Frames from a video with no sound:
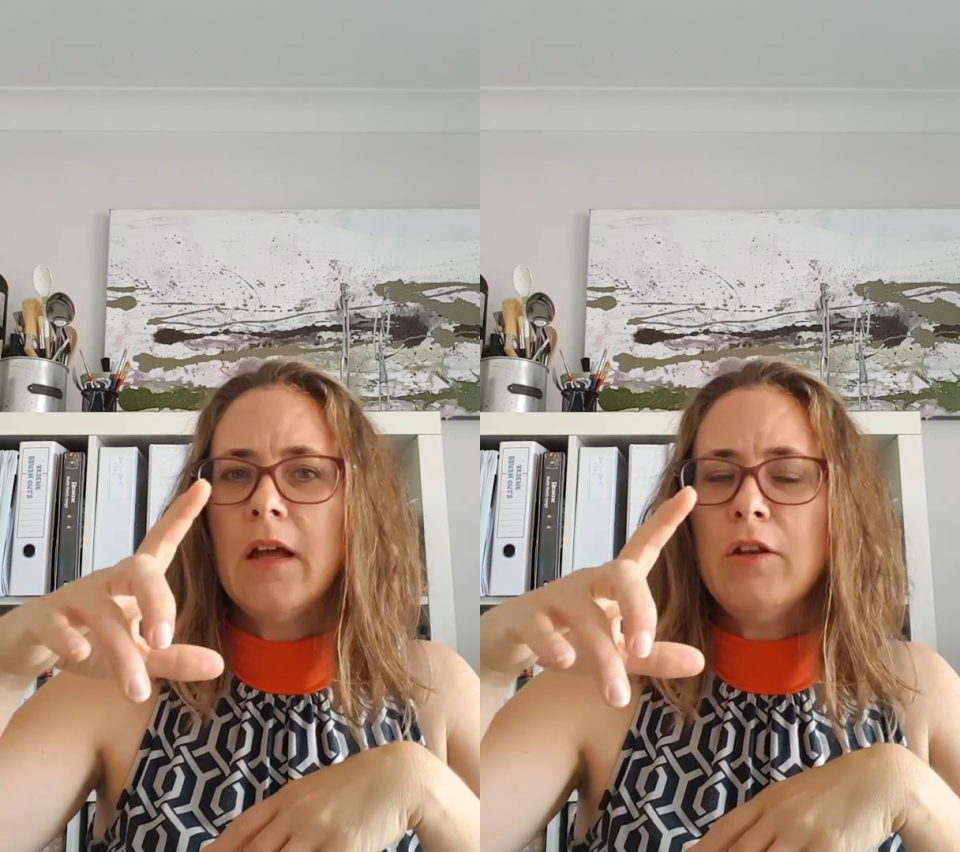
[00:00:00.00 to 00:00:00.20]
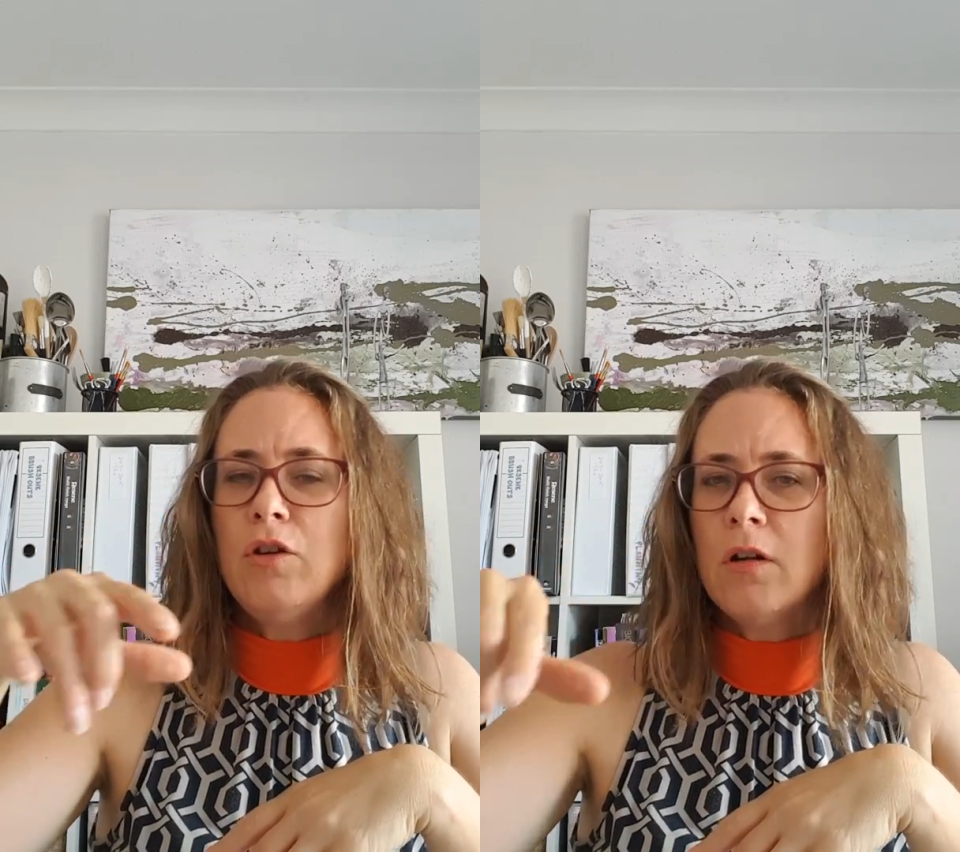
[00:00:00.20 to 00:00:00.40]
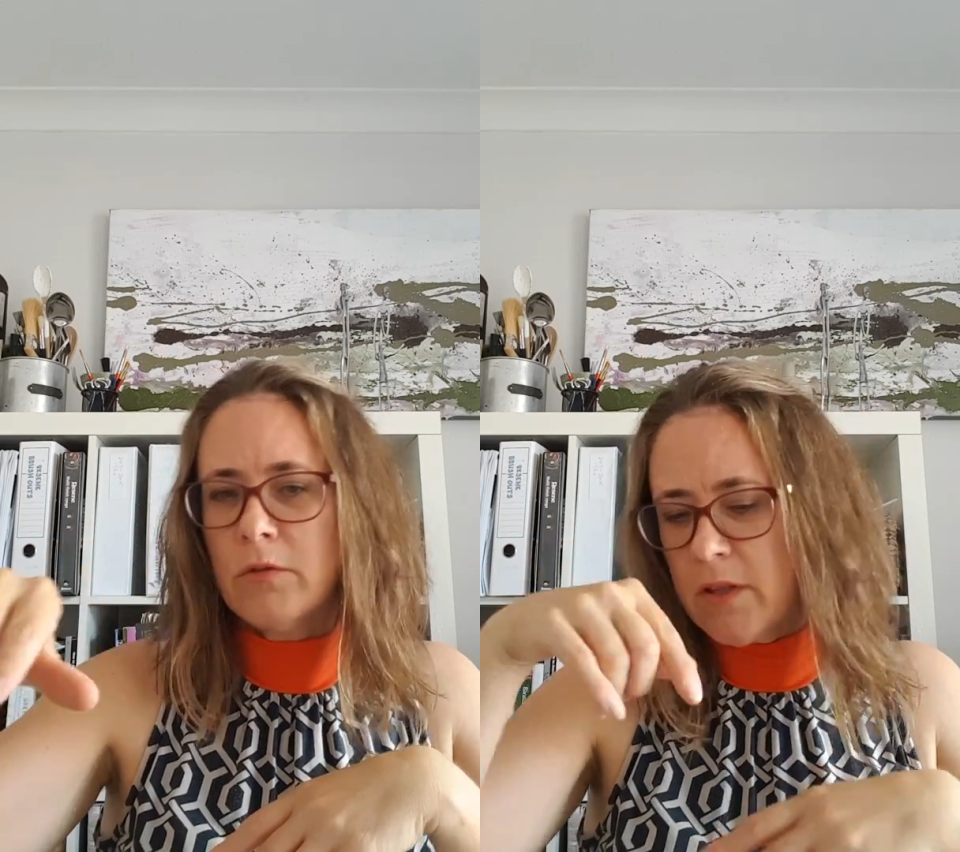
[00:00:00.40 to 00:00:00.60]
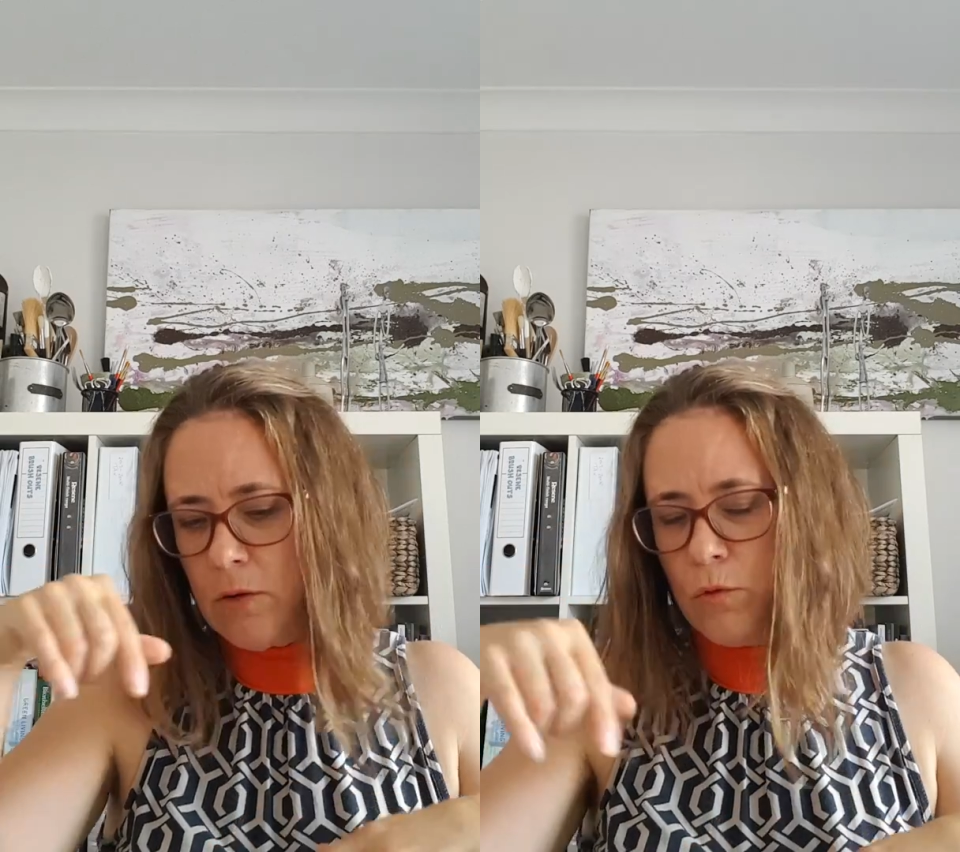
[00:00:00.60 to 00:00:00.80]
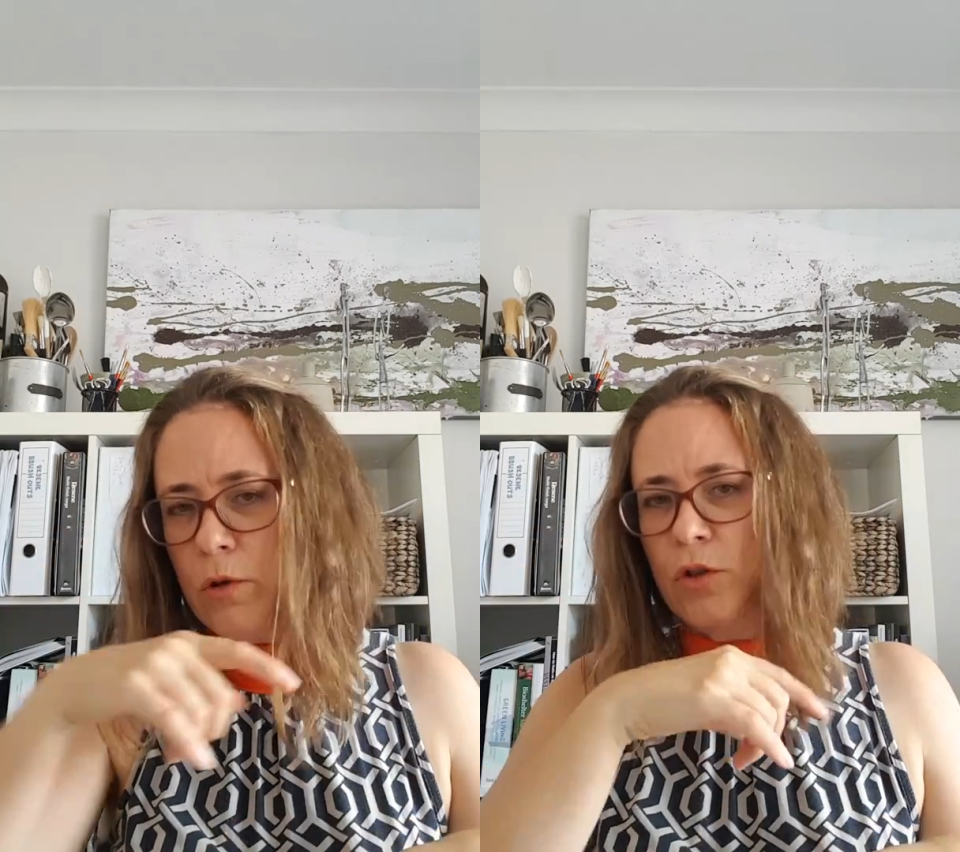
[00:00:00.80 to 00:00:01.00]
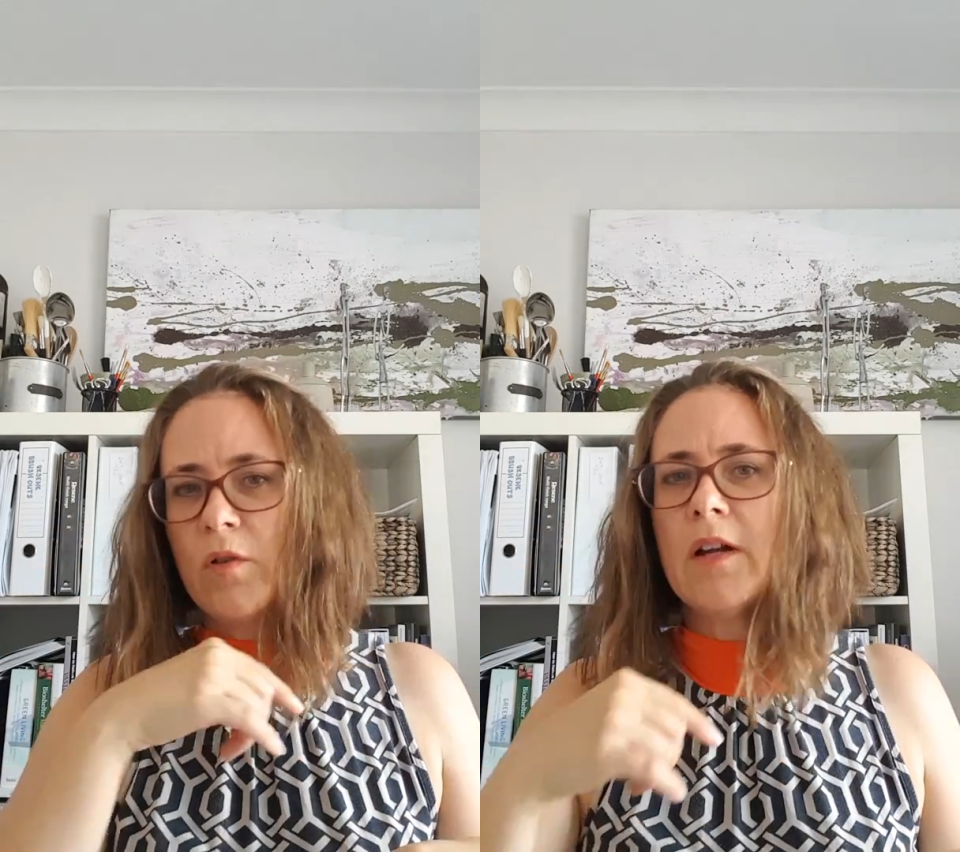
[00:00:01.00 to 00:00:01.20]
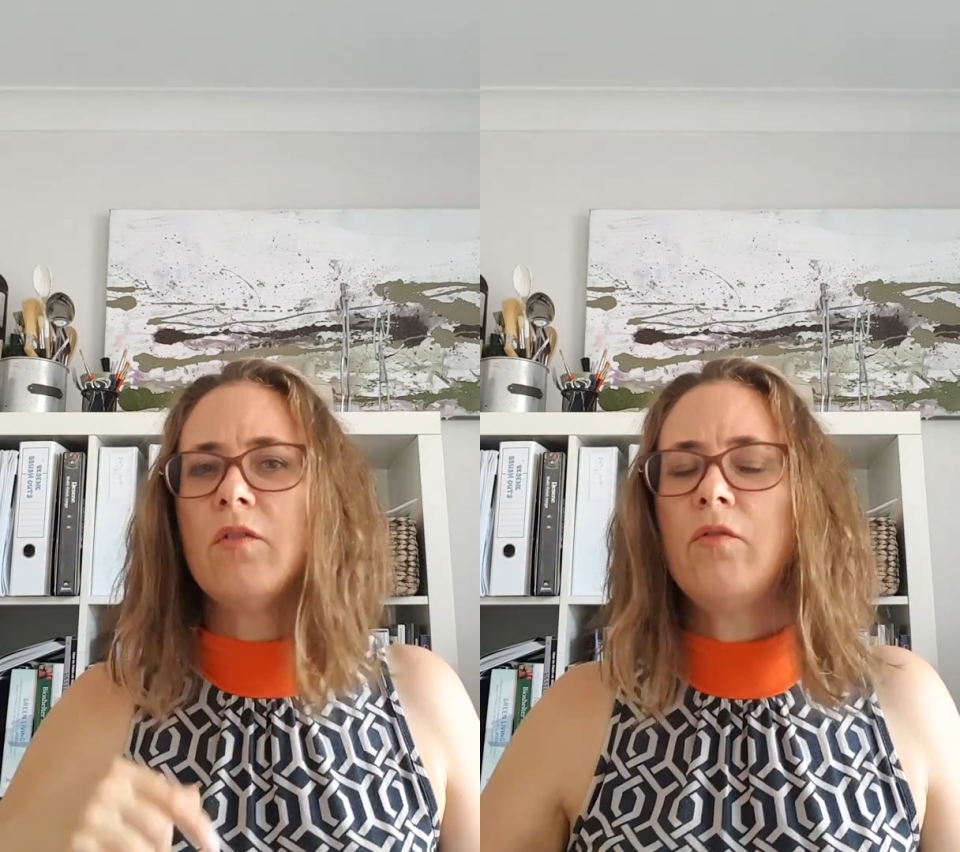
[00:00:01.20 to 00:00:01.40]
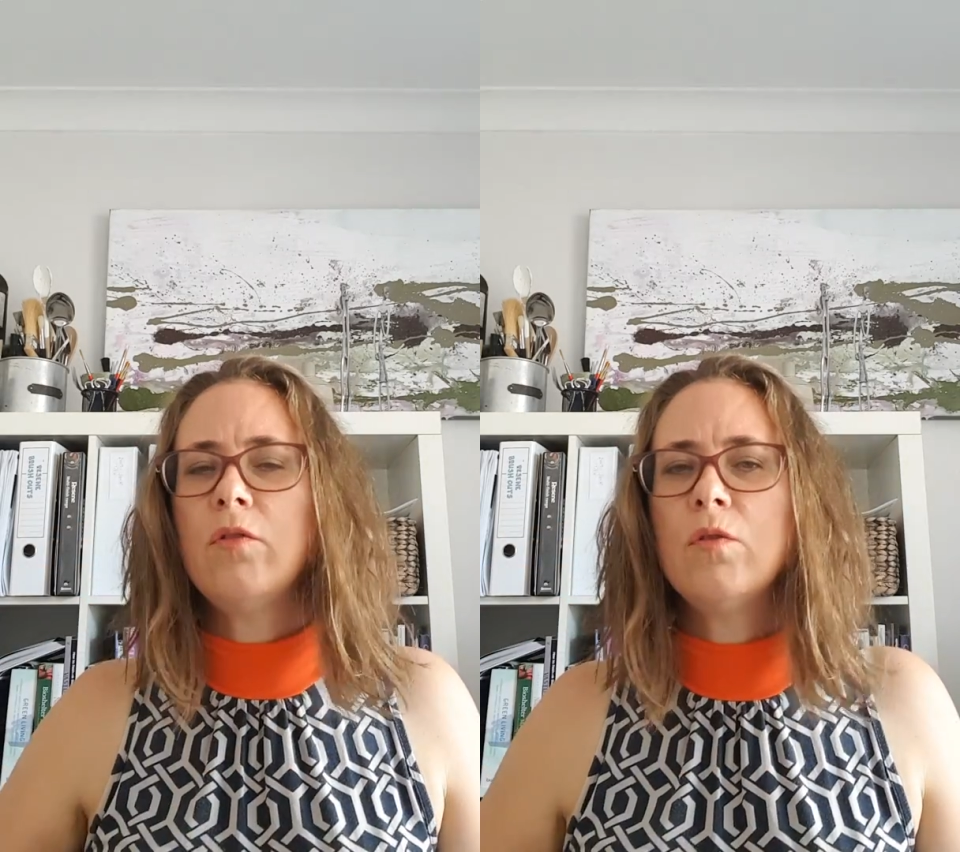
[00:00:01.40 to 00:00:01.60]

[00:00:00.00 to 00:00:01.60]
and you don't want that water tracked through